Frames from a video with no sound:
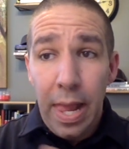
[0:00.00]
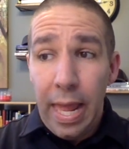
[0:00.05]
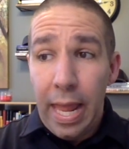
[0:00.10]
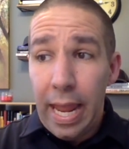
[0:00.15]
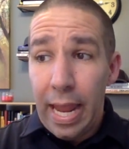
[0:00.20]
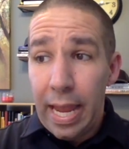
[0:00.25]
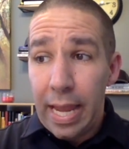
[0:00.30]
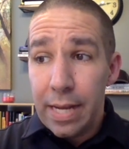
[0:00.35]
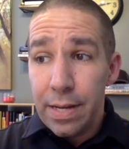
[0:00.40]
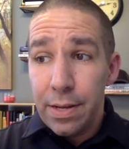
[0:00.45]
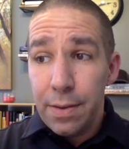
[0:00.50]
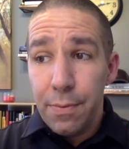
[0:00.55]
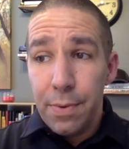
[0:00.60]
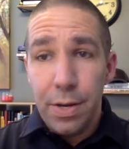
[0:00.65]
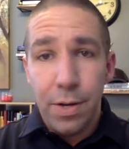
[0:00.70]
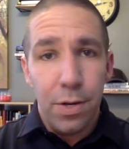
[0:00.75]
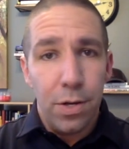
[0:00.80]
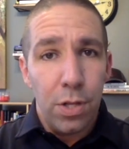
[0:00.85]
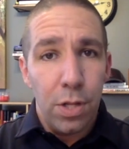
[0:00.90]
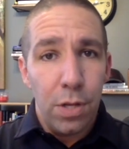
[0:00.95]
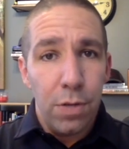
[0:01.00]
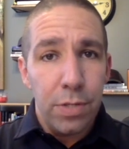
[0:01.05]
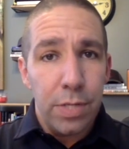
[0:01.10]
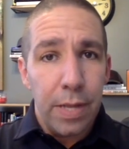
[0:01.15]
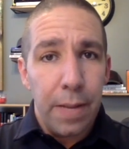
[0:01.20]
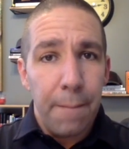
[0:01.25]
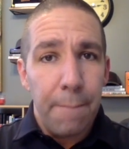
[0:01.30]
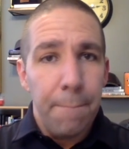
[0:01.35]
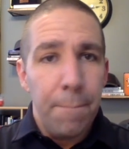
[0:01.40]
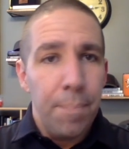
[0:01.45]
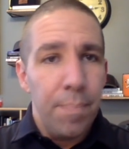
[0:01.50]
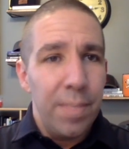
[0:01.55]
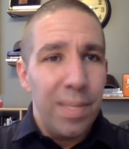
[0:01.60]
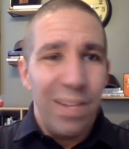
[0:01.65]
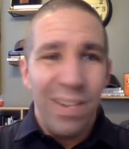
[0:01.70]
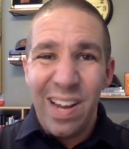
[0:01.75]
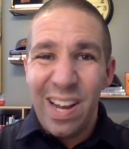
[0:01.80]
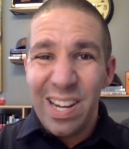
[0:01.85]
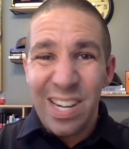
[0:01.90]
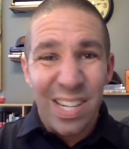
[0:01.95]
And we go to closing.
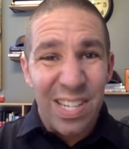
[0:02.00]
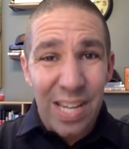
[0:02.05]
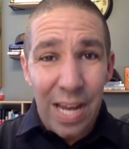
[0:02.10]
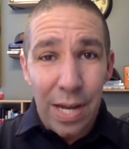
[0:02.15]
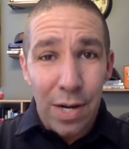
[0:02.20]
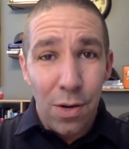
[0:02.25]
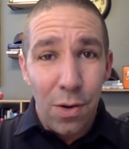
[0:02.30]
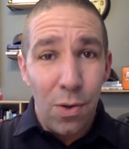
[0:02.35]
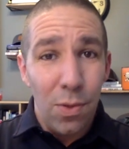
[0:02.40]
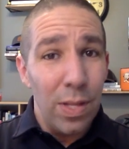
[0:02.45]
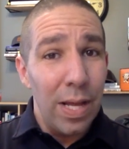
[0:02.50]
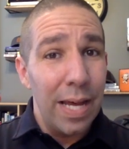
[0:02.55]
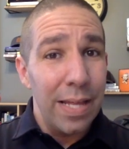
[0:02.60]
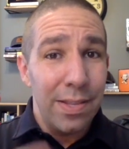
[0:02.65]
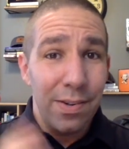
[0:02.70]
You're not going to sign a whole lot.